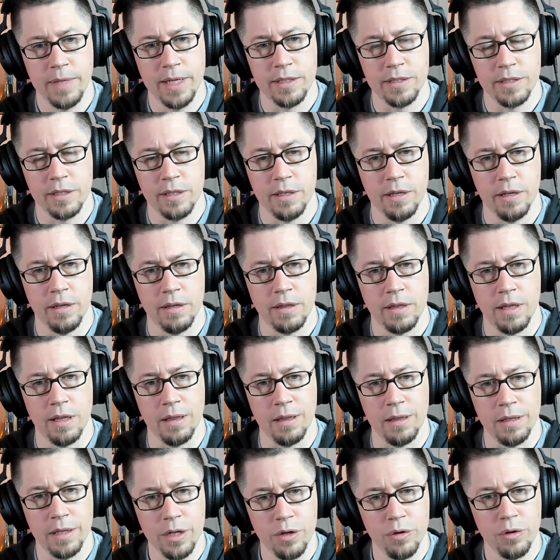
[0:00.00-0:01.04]
It's the
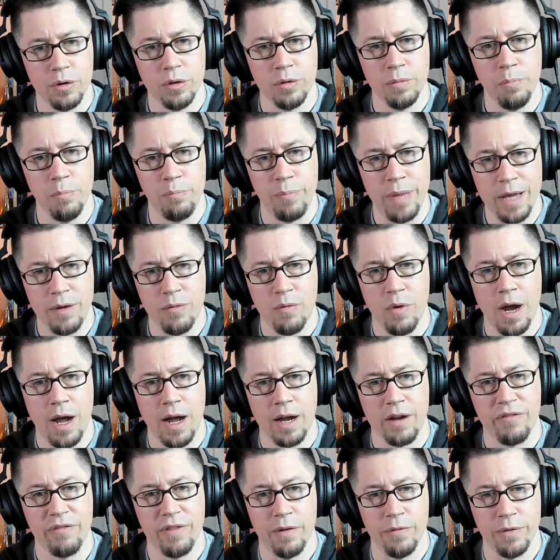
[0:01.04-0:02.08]
literal
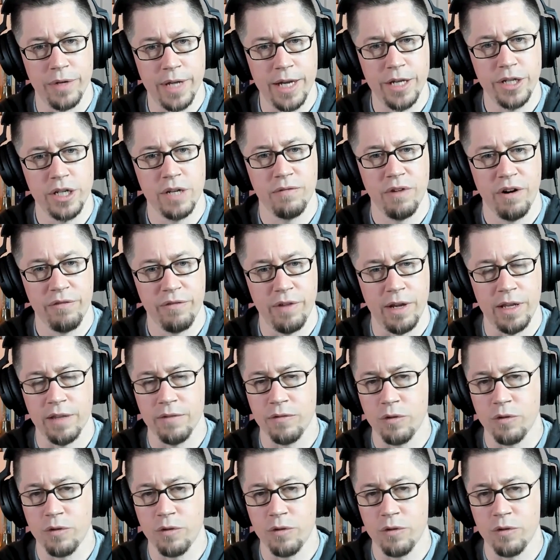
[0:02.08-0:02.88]
bedrock foundation of our faith.